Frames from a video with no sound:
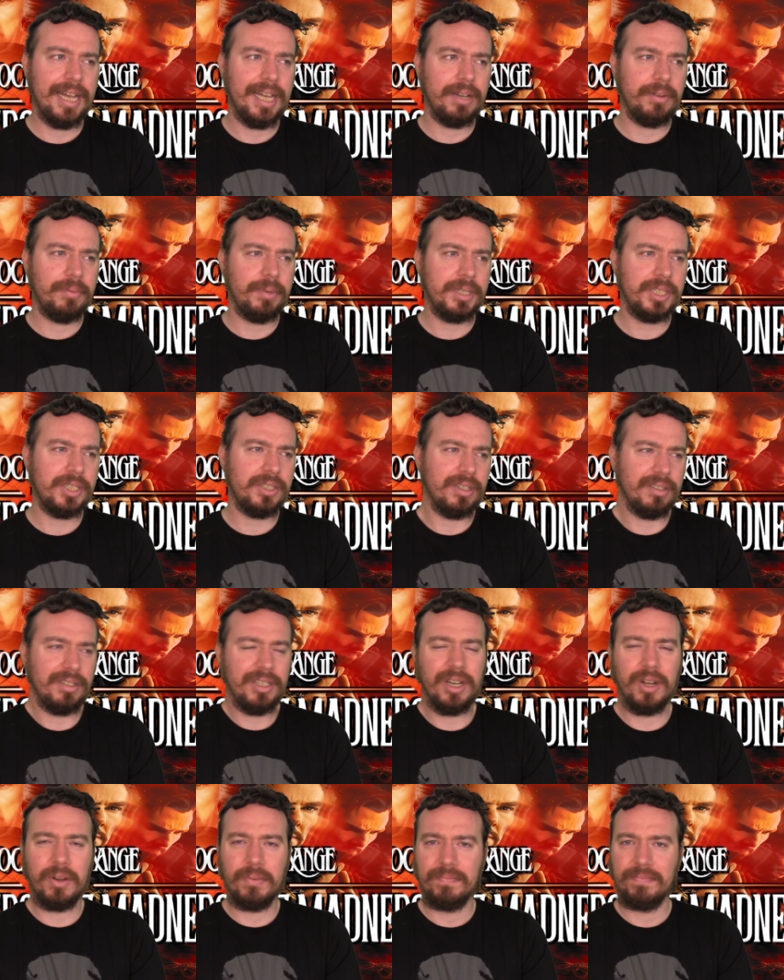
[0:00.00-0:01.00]
Which, you
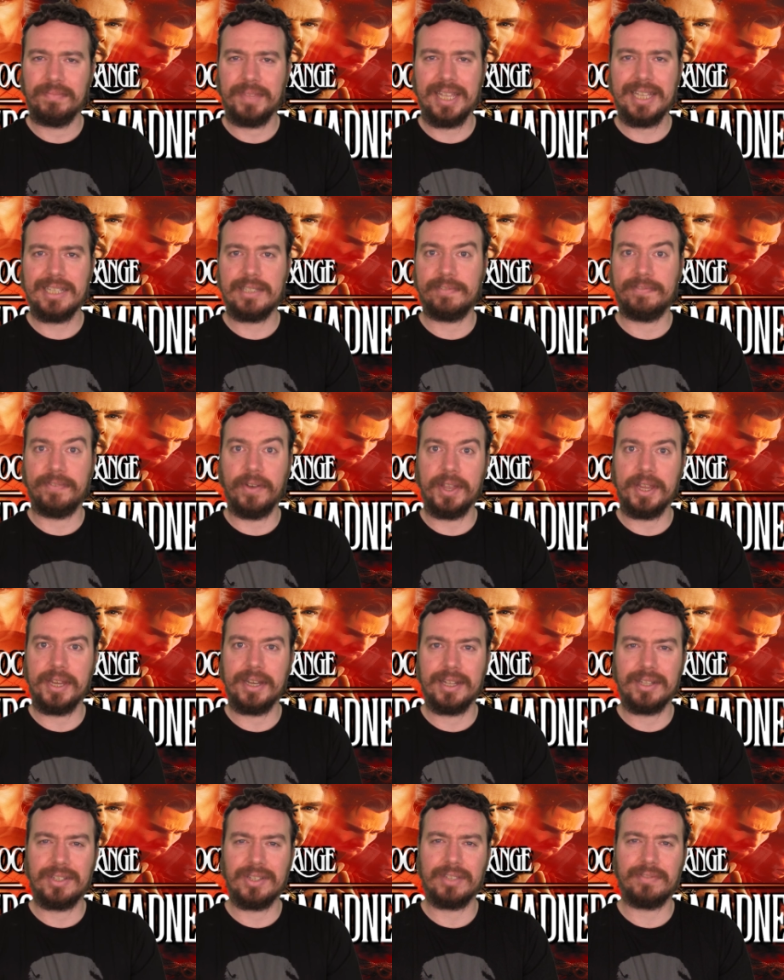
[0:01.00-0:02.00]
know, is fine.
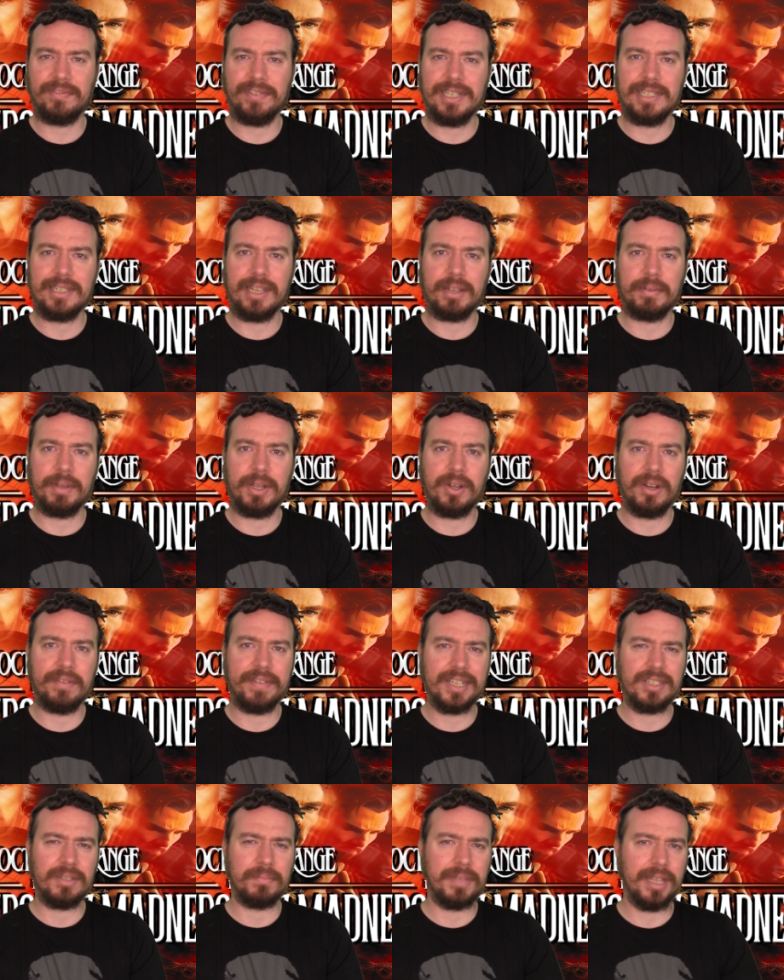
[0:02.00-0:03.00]
It just feels like we could have
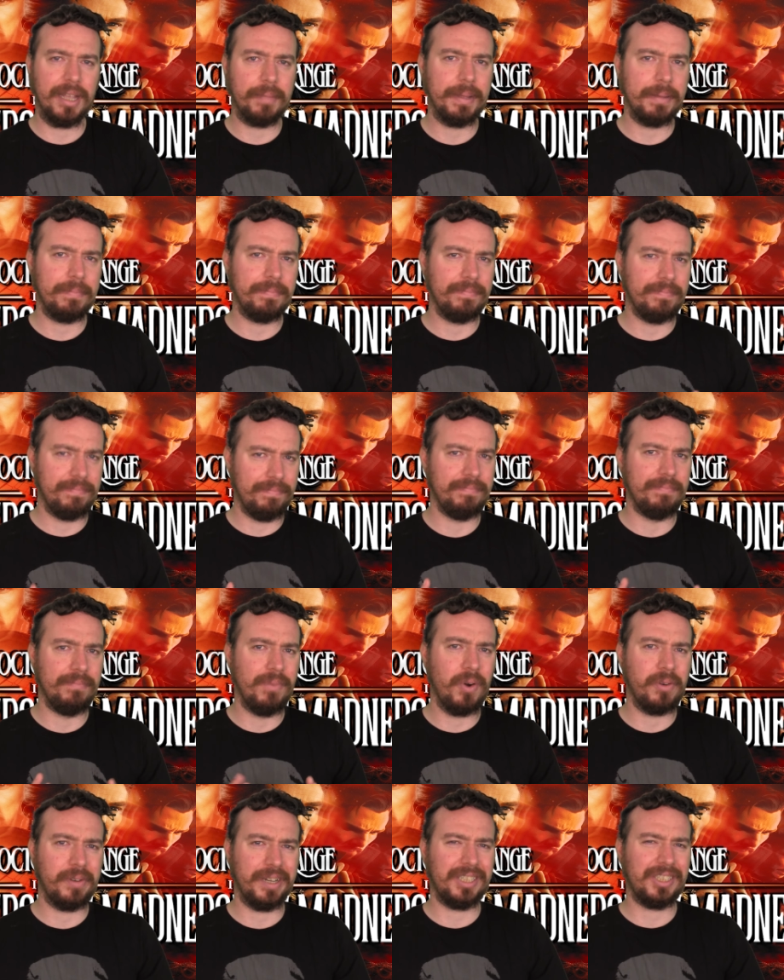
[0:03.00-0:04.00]
had something a bit
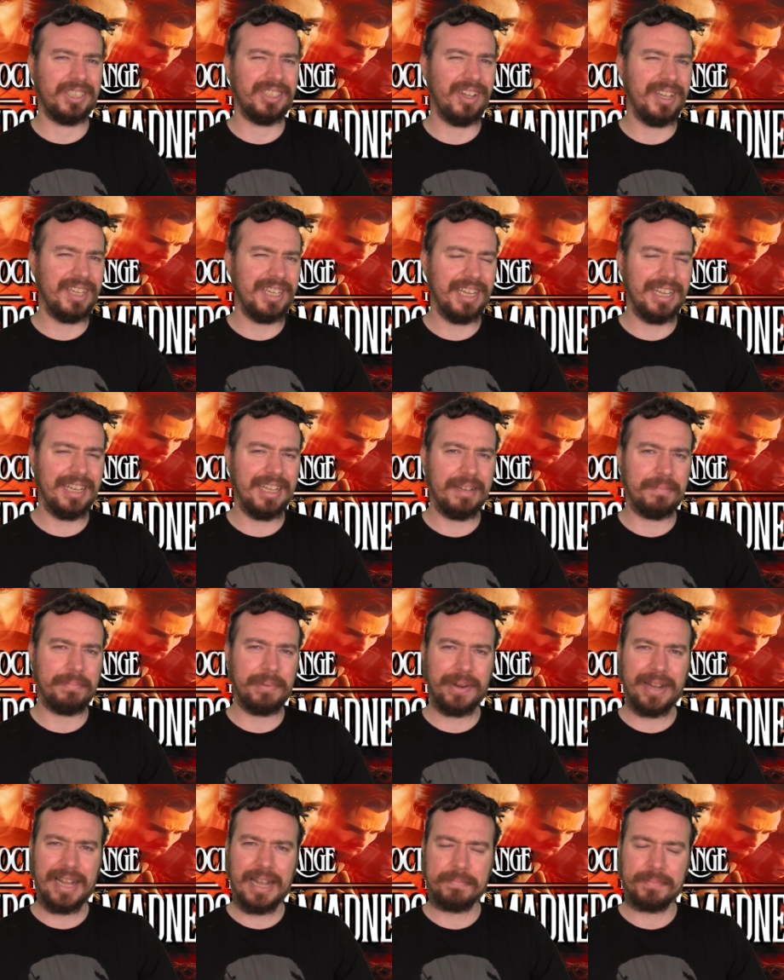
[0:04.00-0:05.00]
more exciting,
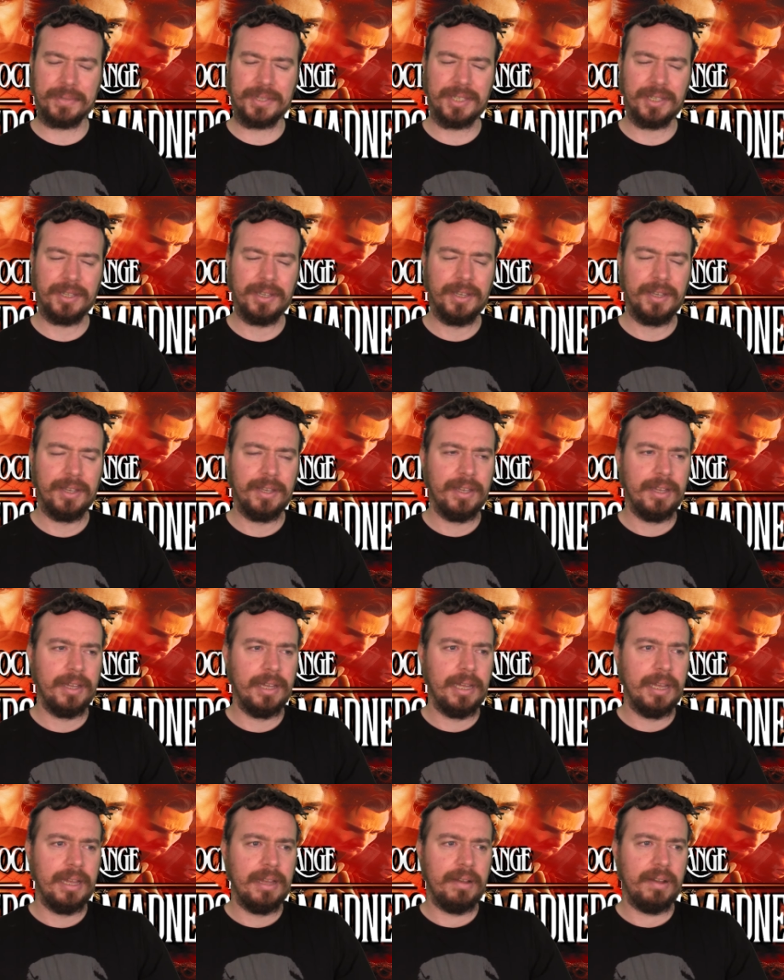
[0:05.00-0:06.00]
perhaps.
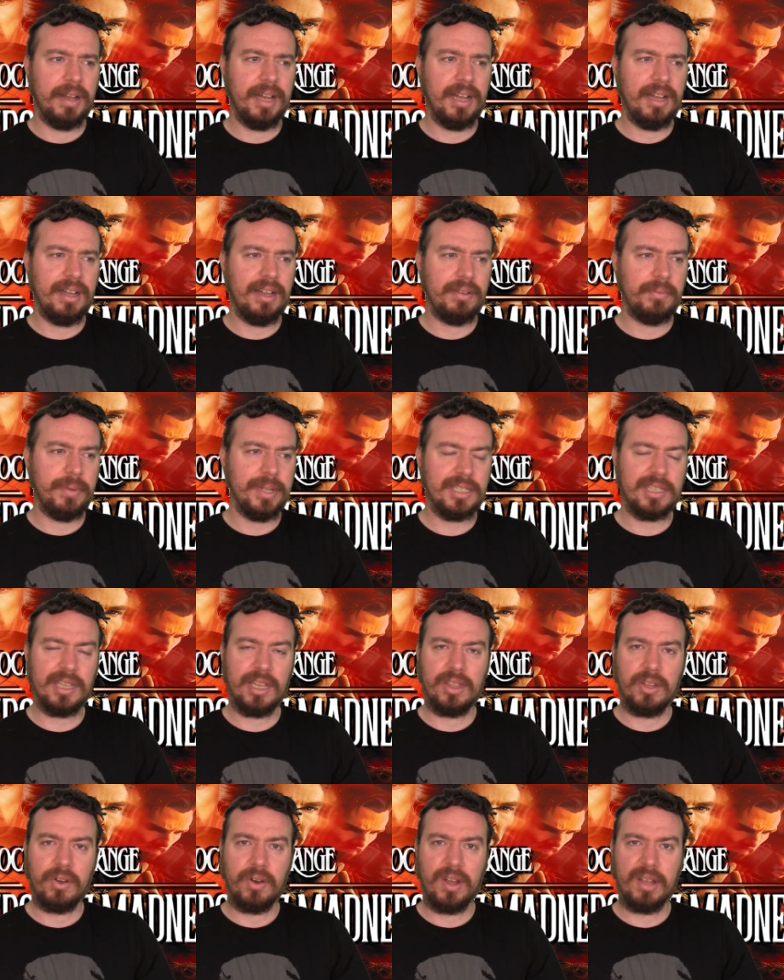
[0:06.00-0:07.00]
I will say, though,